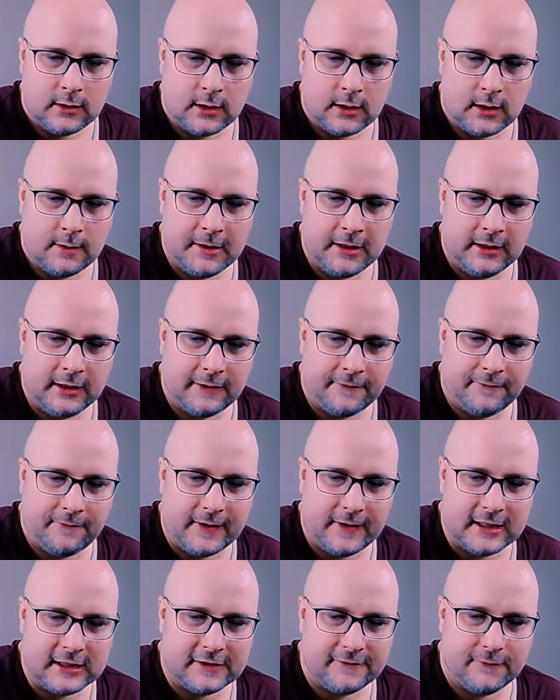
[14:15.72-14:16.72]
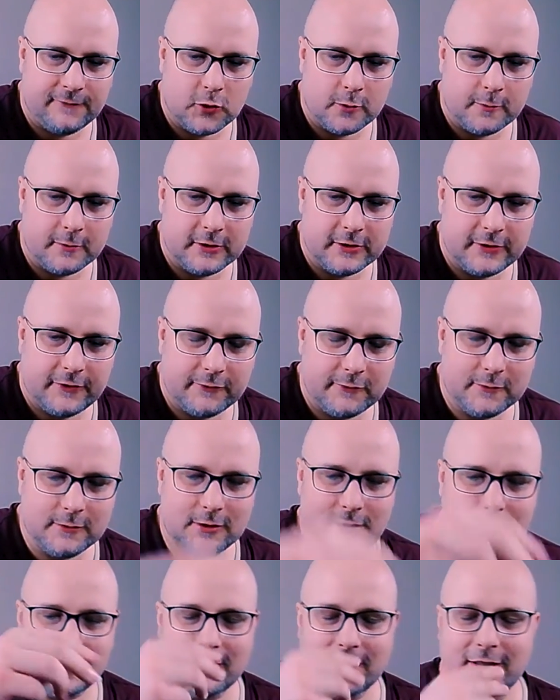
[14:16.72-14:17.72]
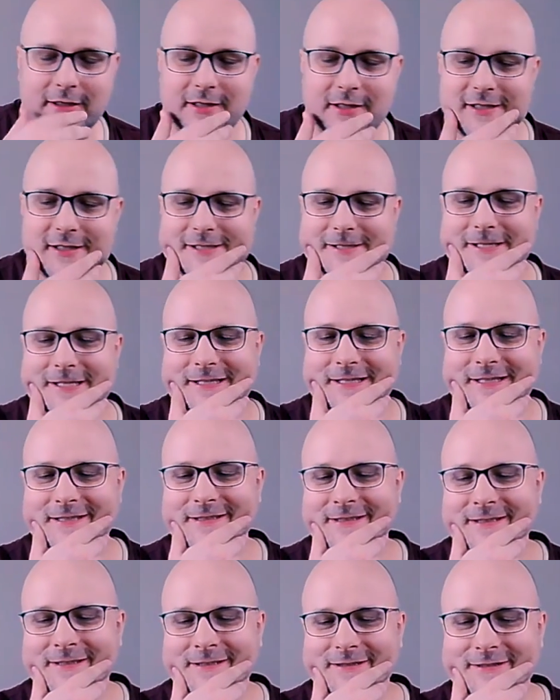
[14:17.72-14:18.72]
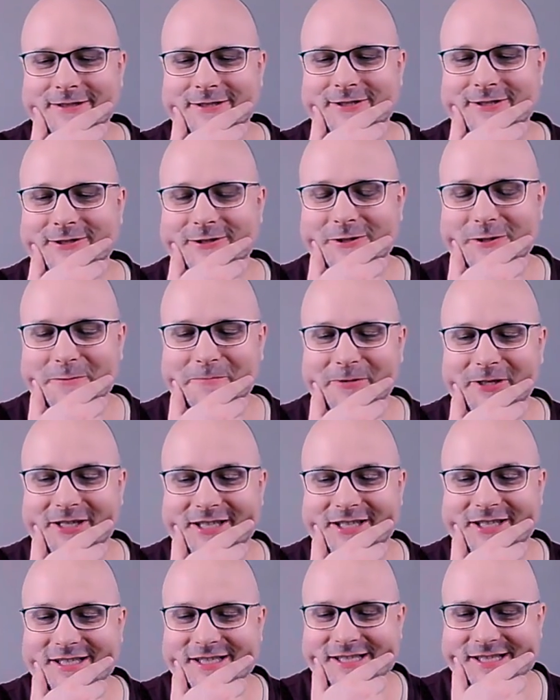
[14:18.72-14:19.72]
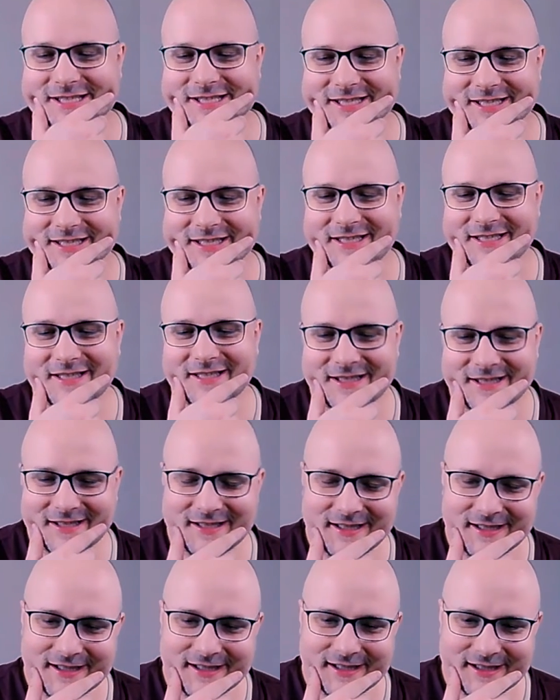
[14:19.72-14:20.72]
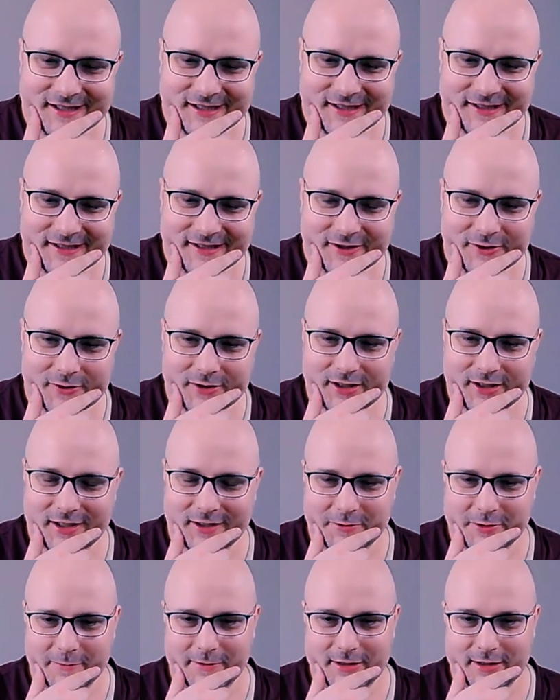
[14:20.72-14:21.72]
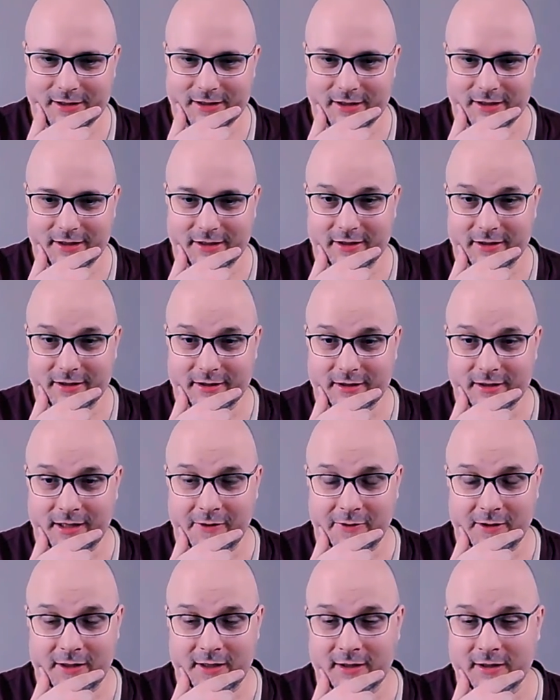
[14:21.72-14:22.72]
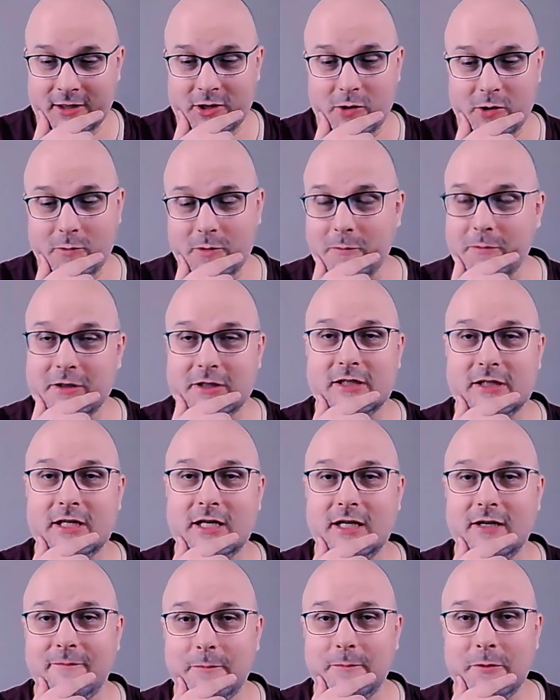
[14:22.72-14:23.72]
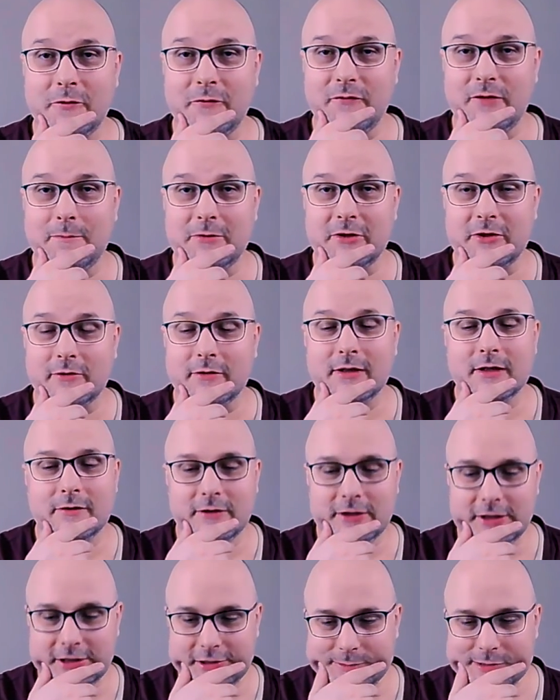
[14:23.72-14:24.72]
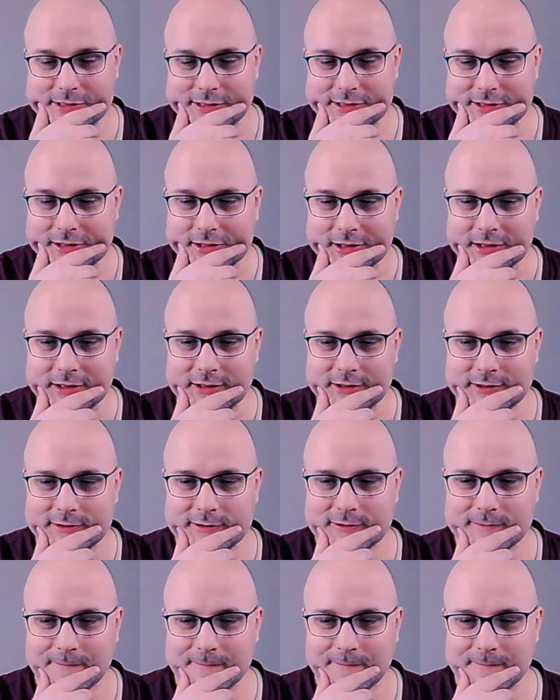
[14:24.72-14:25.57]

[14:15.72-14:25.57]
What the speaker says: I might like fast forward through a lot of this, the slow parts. Okay, what do we got here? I think, you know what, we're just kind of both fumbling around here, me and Dudley.